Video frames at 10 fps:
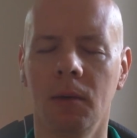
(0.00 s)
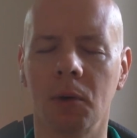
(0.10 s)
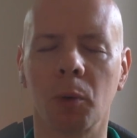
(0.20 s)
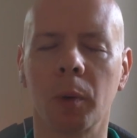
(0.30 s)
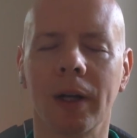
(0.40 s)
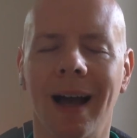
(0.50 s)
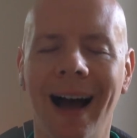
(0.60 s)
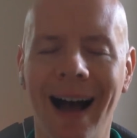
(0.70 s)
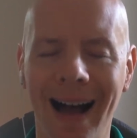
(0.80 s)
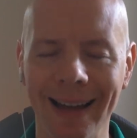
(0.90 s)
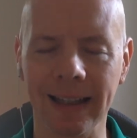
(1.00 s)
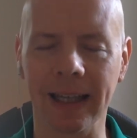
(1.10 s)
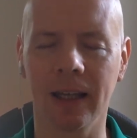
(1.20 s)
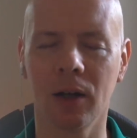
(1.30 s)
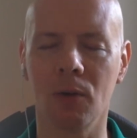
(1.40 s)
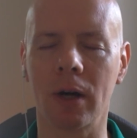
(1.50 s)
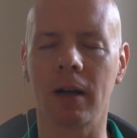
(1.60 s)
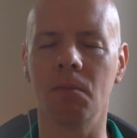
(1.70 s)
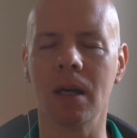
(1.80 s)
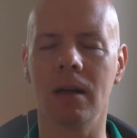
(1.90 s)
But we would highly
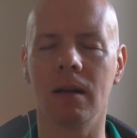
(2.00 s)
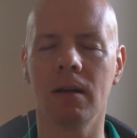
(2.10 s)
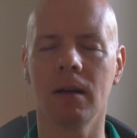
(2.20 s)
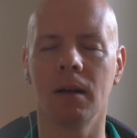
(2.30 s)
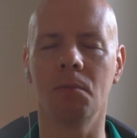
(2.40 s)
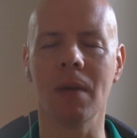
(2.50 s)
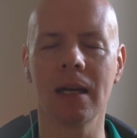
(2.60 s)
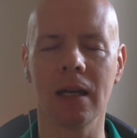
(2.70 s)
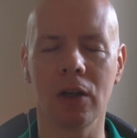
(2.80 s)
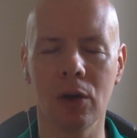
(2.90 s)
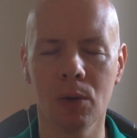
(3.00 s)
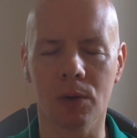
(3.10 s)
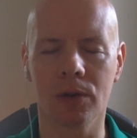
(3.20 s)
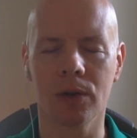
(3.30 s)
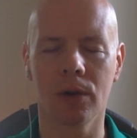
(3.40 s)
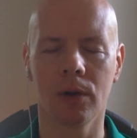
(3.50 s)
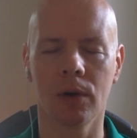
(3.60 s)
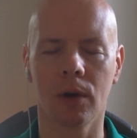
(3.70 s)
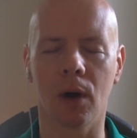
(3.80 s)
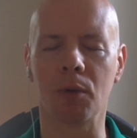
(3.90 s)
recommend making use
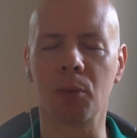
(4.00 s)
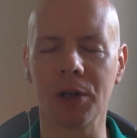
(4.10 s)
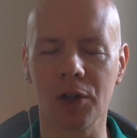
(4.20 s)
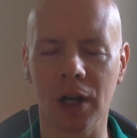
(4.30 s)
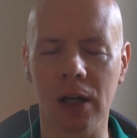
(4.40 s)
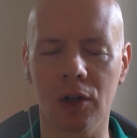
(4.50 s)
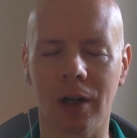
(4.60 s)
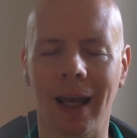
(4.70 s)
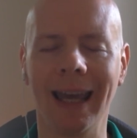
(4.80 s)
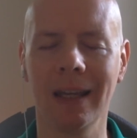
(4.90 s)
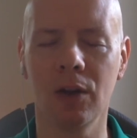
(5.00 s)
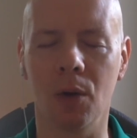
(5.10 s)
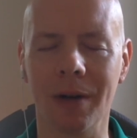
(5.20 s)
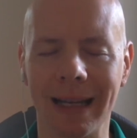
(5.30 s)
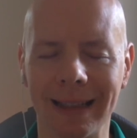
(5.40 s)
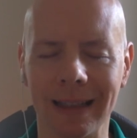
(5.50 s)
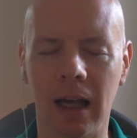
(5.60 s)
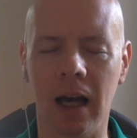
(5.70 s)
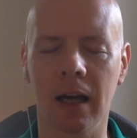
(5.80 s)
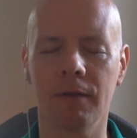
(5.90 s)
of appreciation in your daily
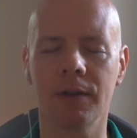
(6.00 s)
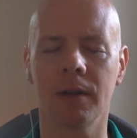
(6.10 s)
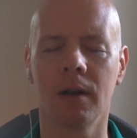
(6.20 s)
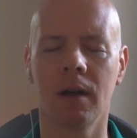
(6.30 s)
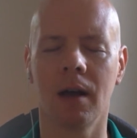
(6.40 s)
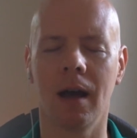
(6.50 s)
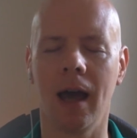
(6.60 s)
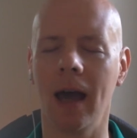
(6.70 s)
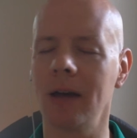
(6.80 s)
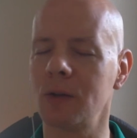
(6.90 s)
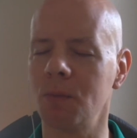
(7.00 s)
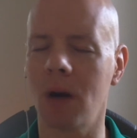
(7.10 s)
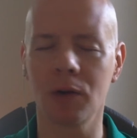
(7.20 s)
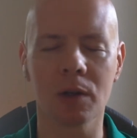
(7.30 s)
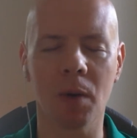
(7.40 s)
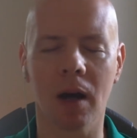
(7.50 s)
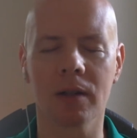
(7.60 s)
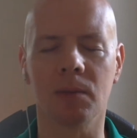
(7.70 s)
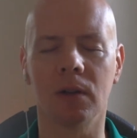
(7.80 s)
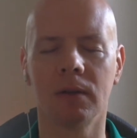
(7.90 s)
lives as much as
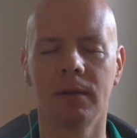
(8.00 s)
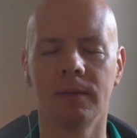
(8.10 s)
possible.